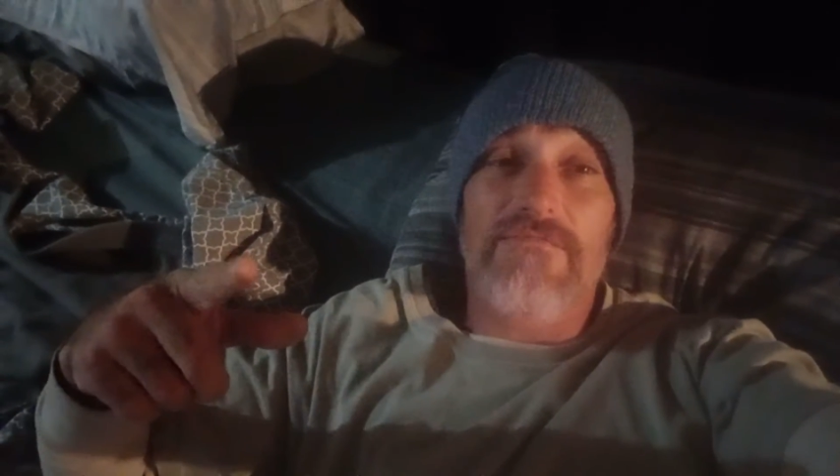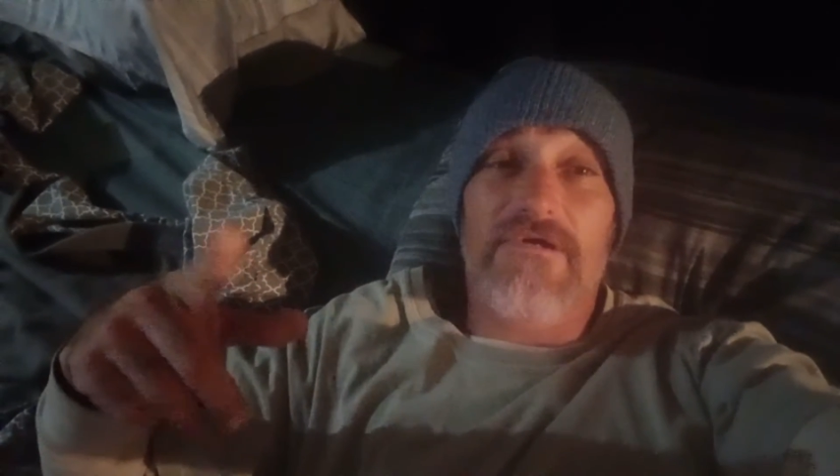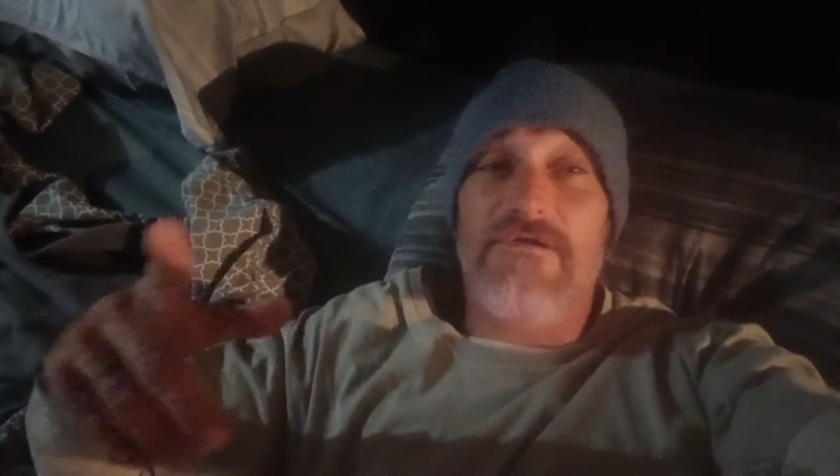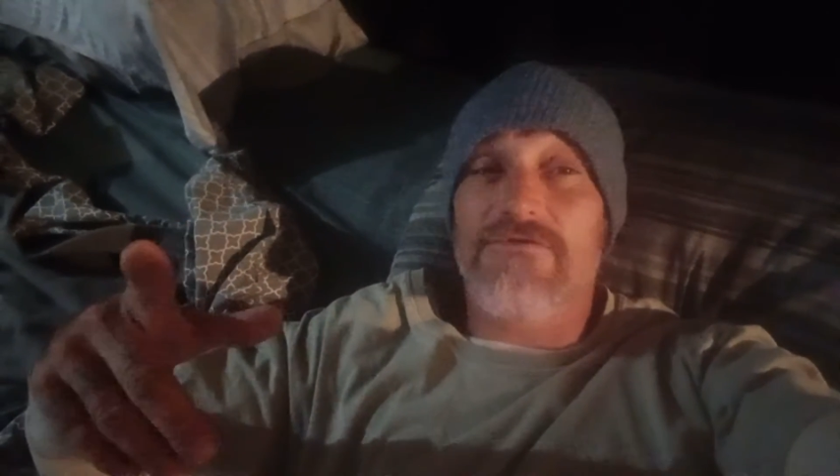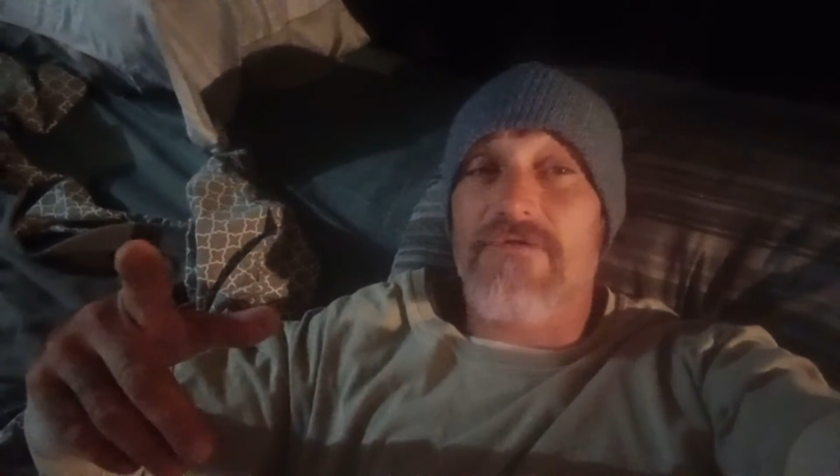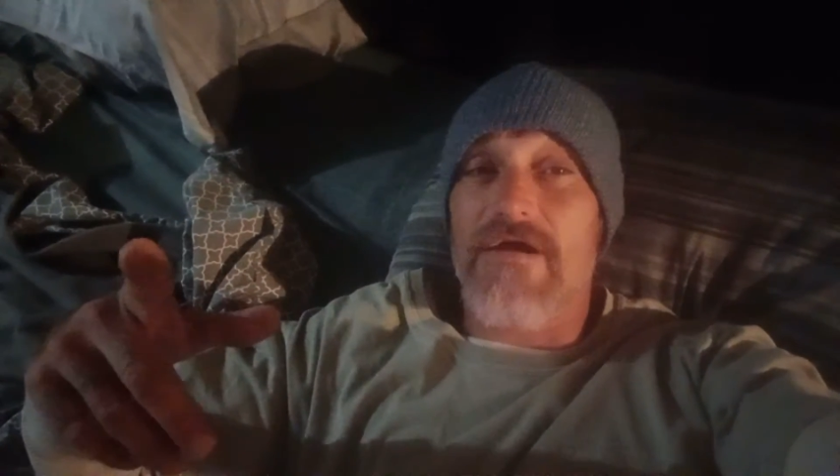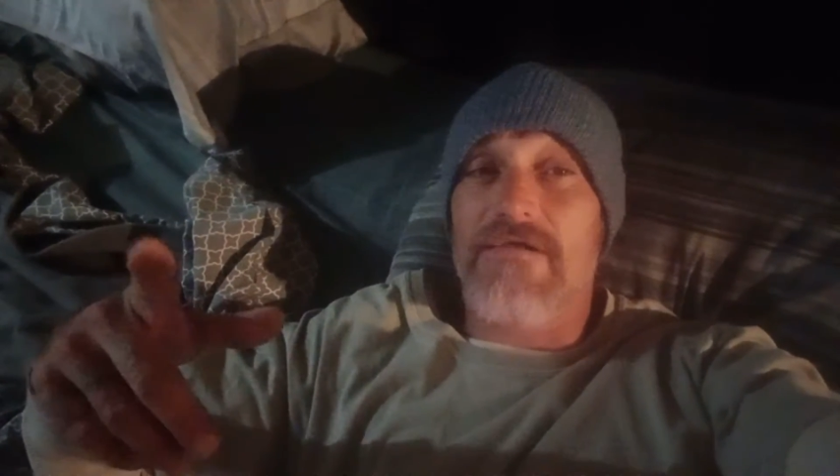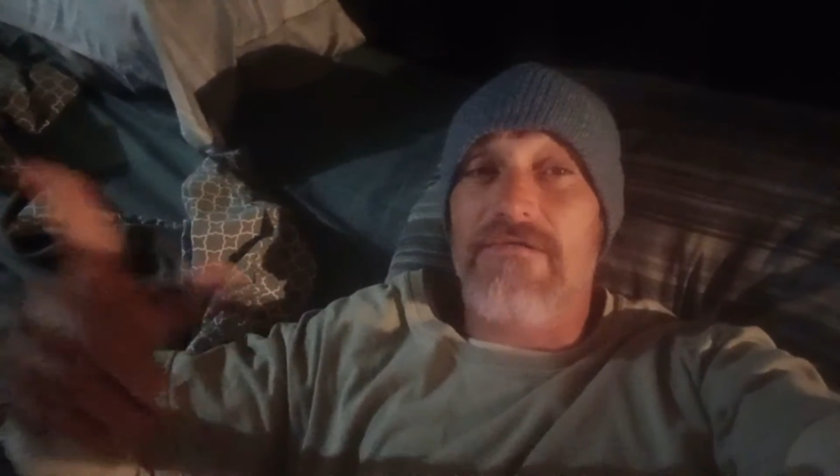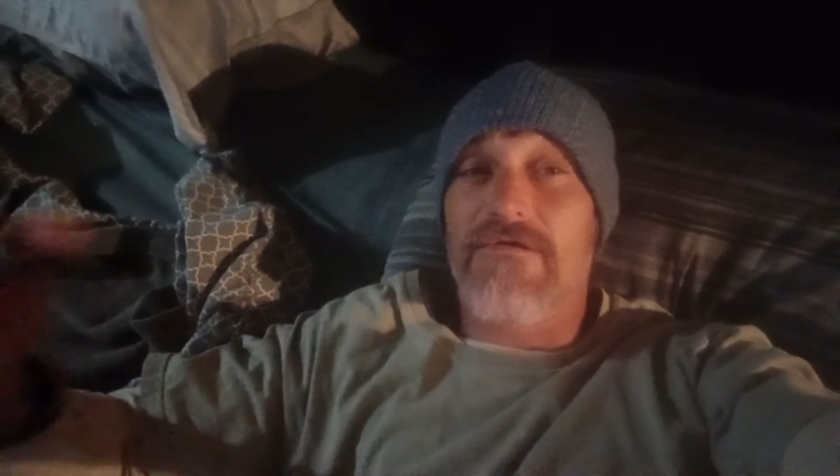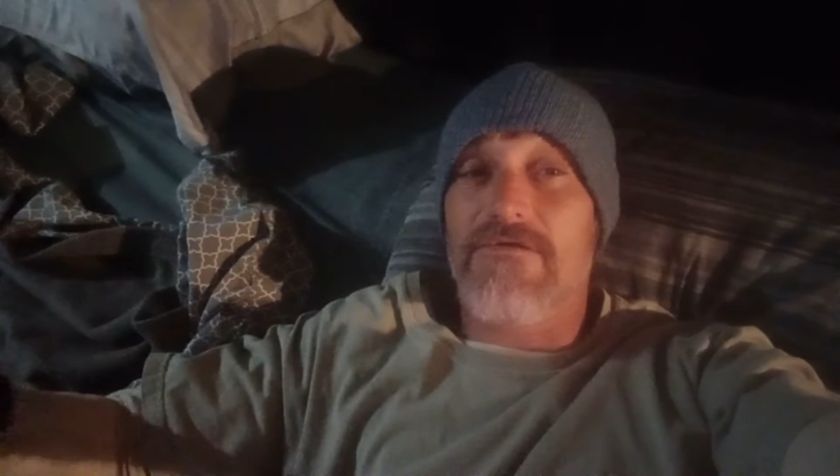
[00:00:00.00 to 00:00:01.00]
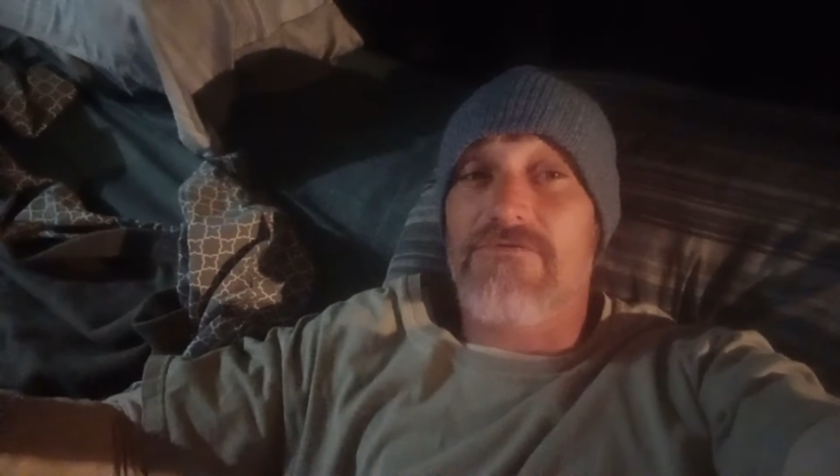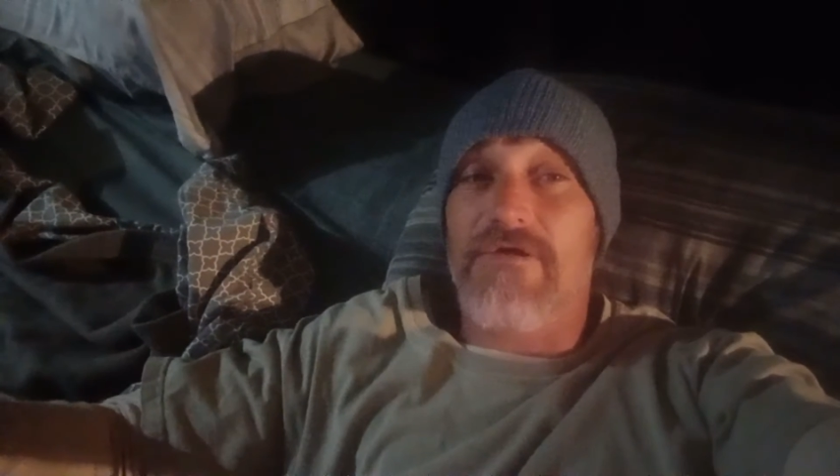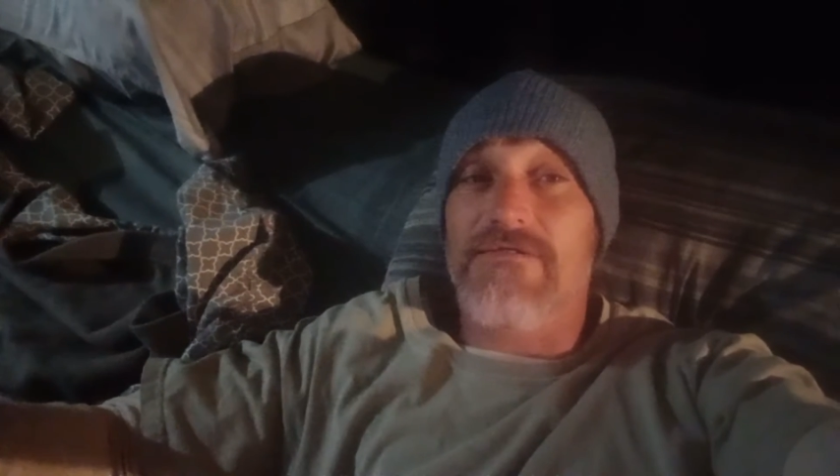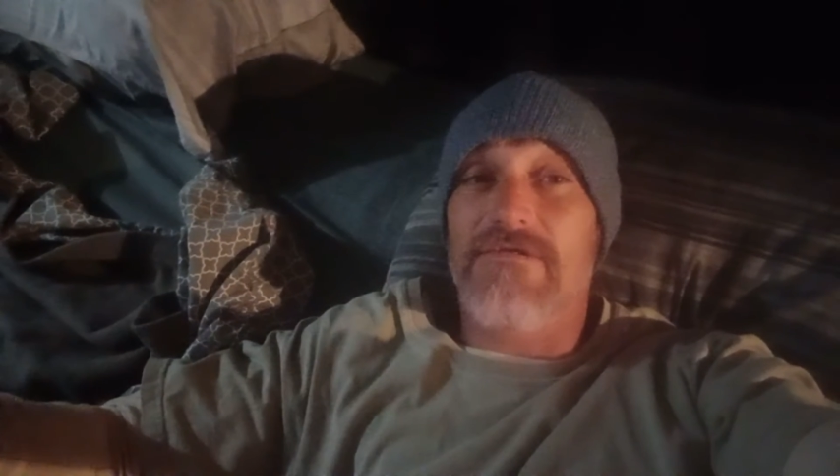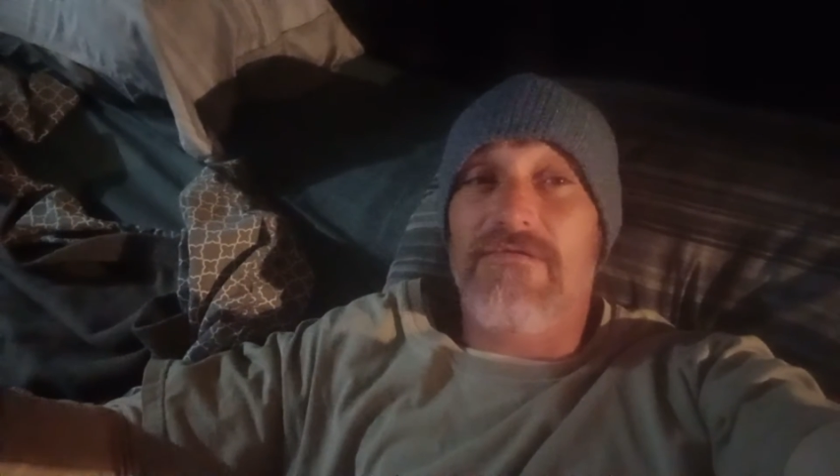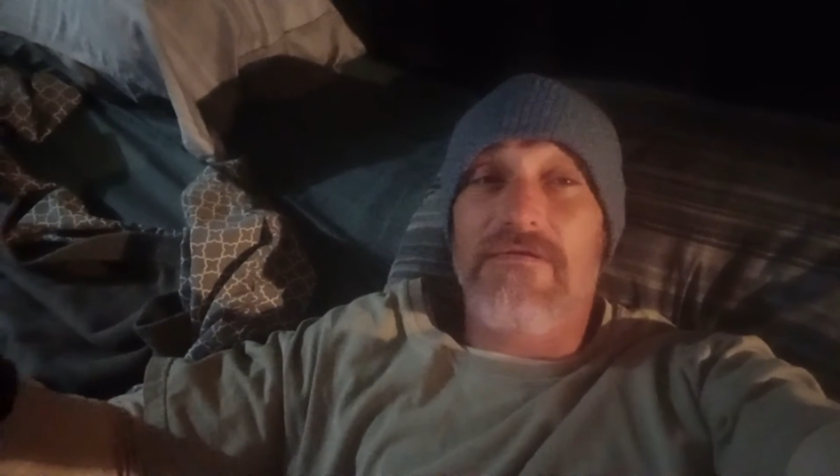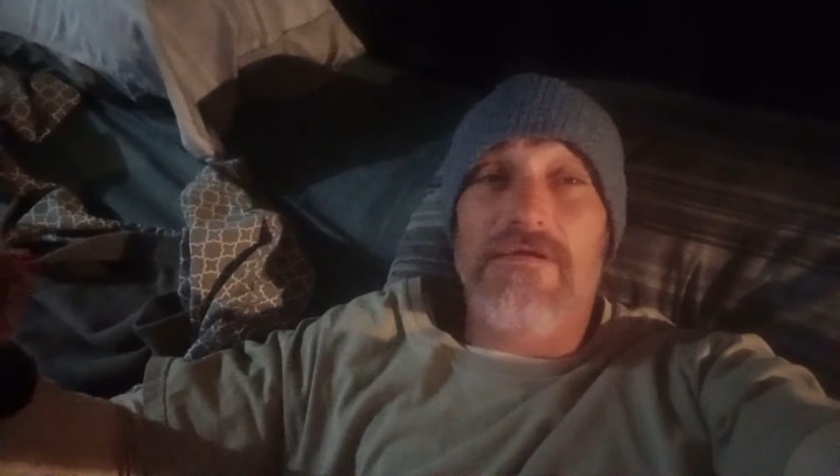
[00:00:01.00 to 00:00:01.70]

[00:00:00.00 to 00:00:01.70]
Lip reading: They're gonna track you. They're gonna trace you.